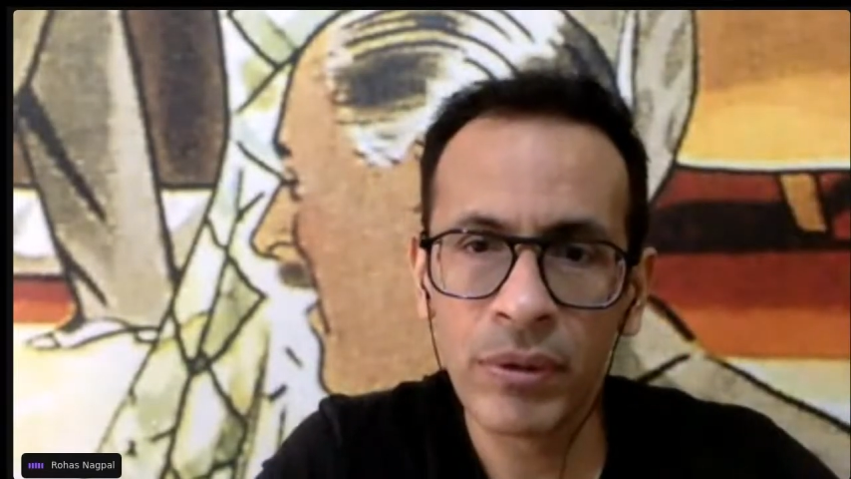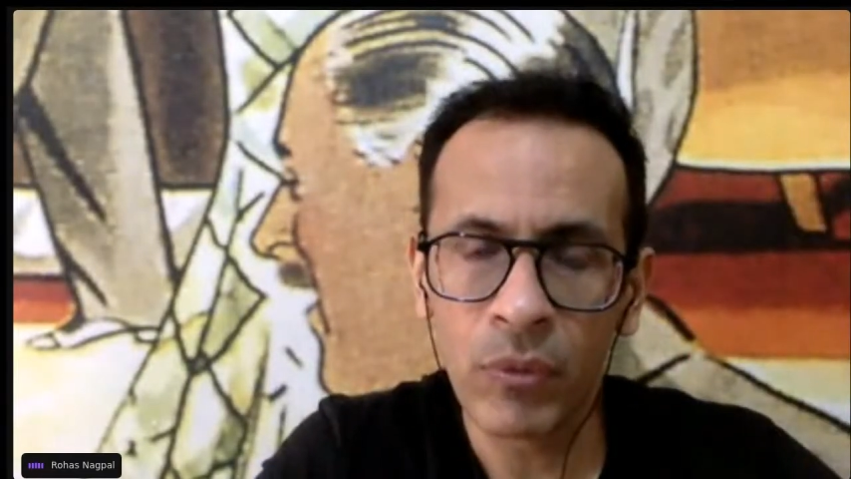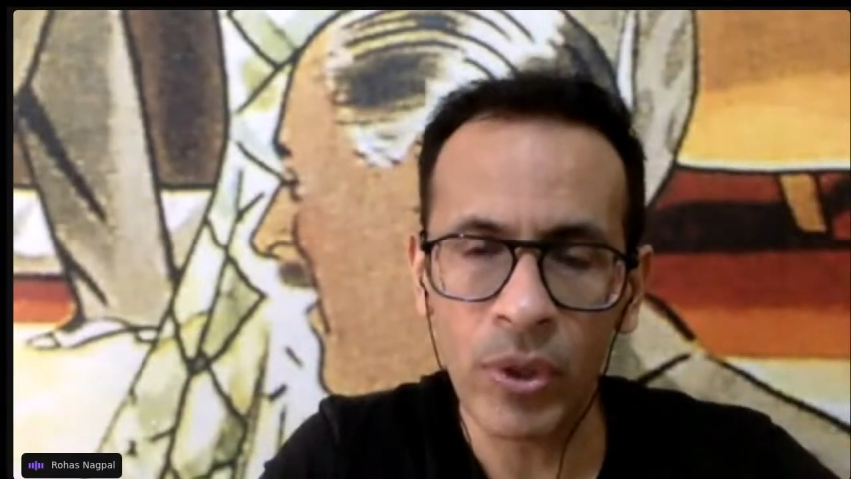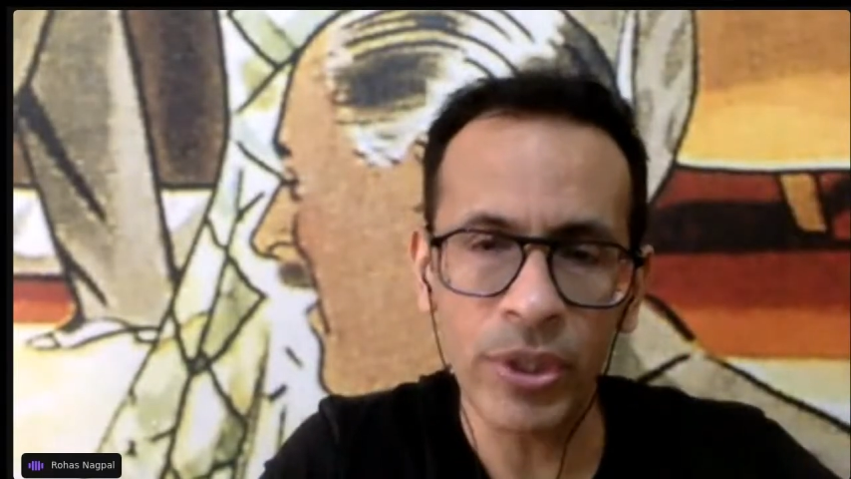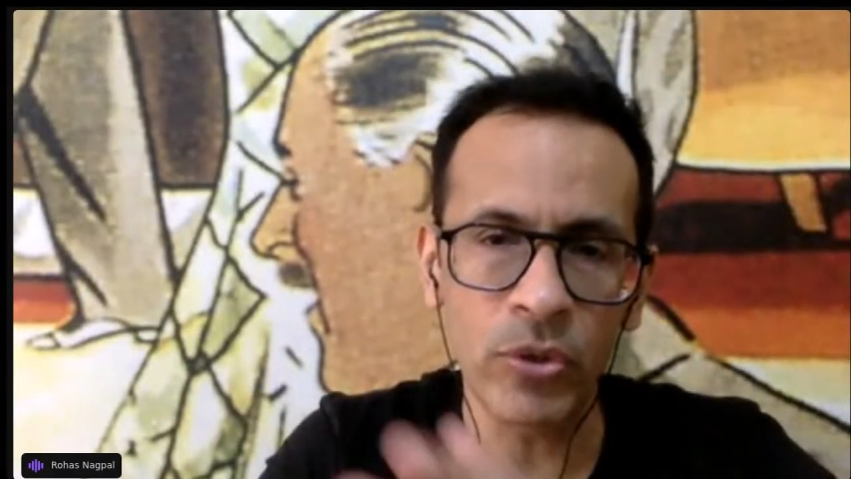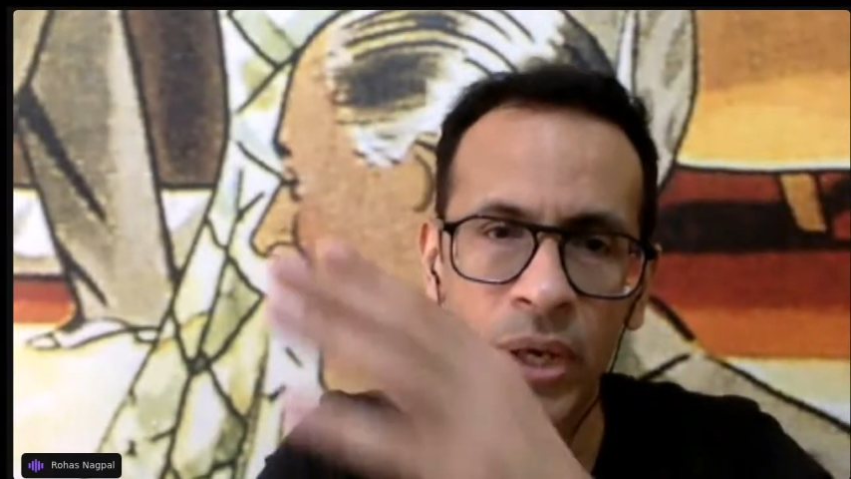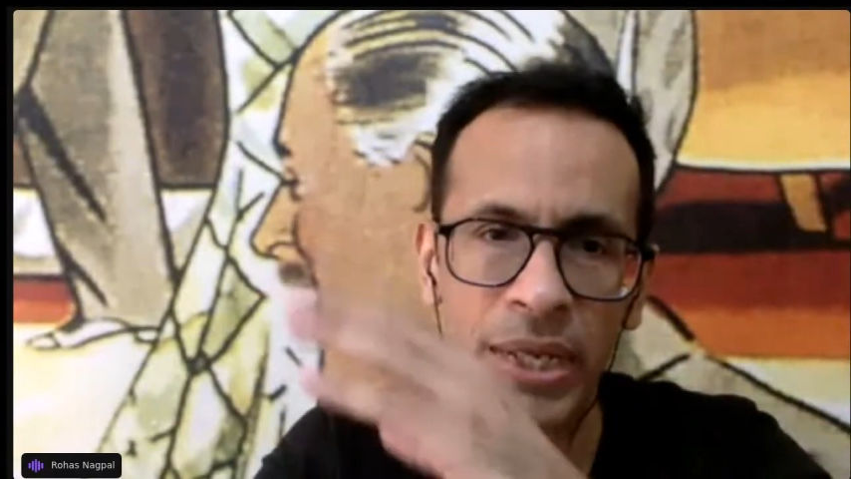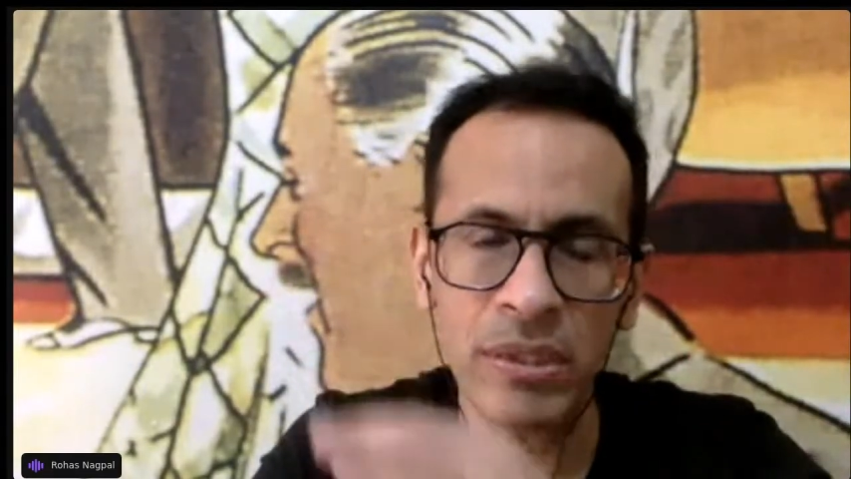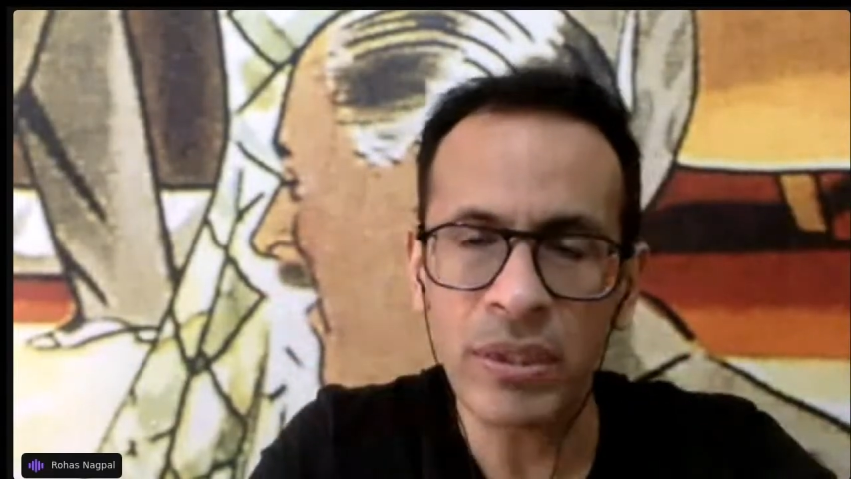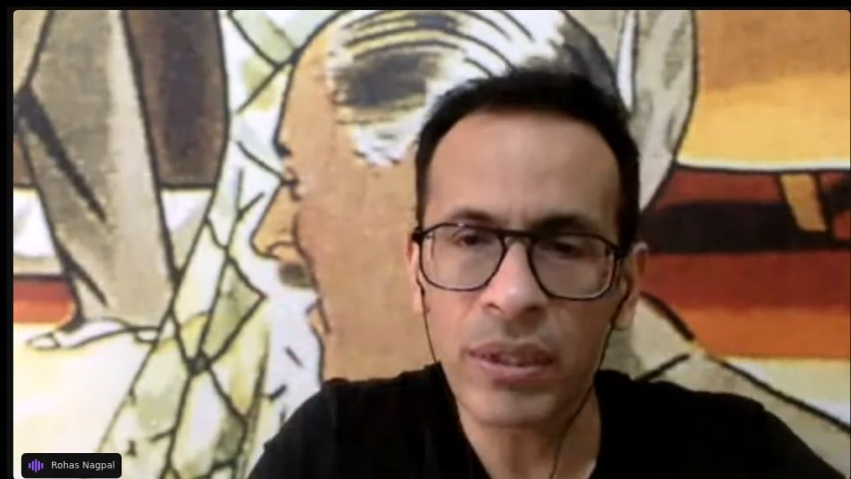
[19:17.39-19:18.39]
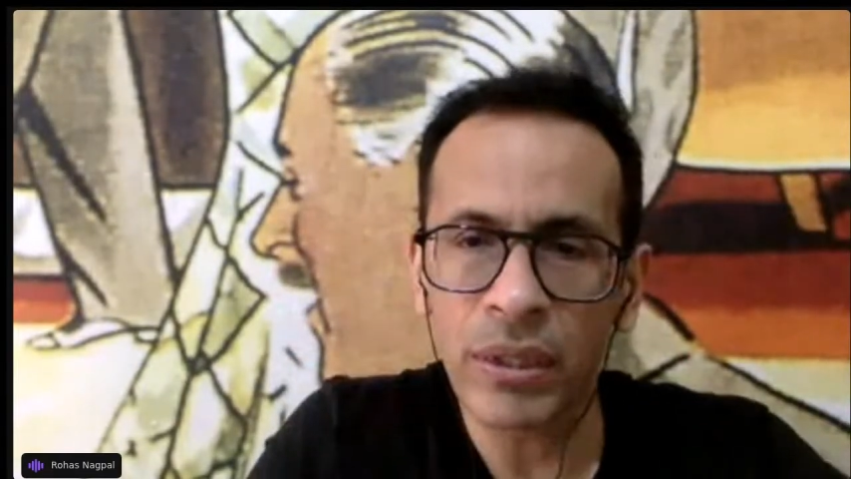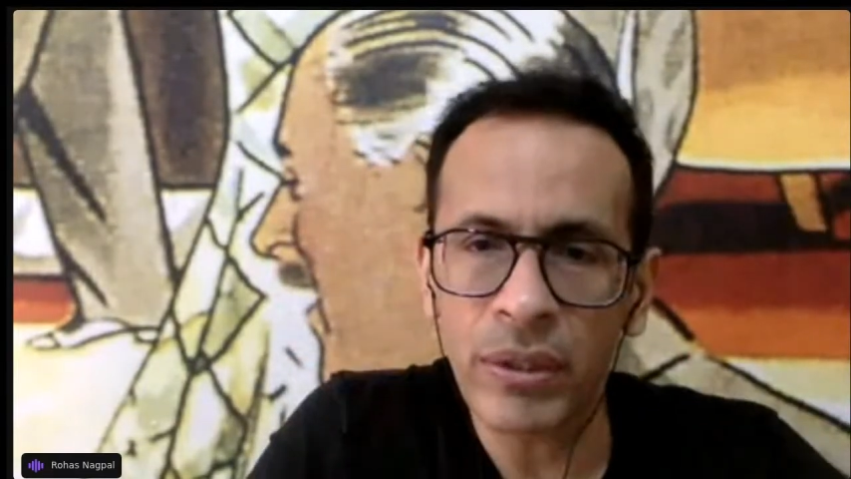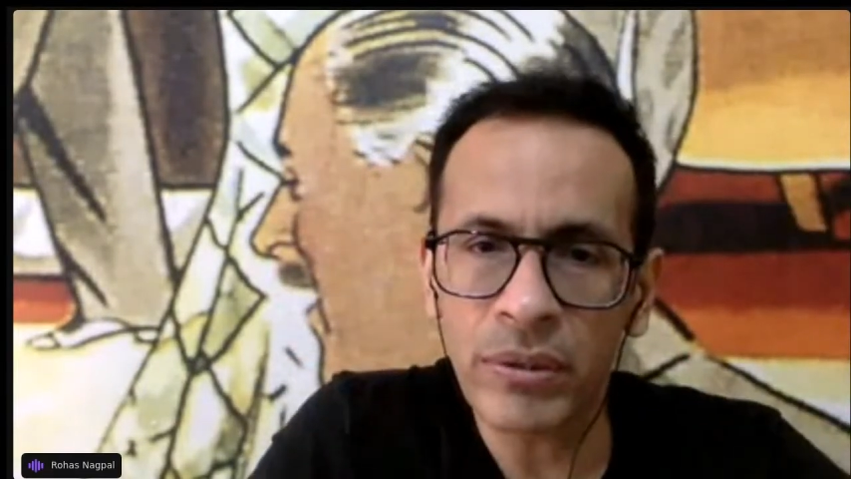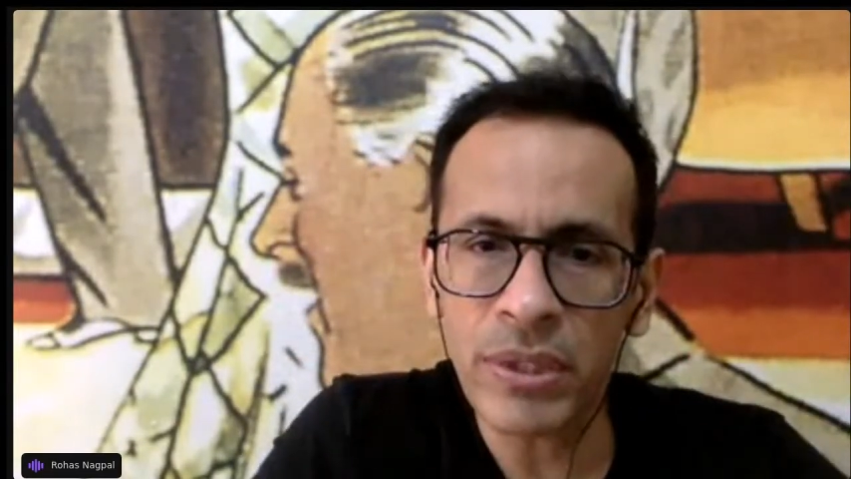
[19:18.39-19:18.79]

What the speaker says: What do you guys think? Can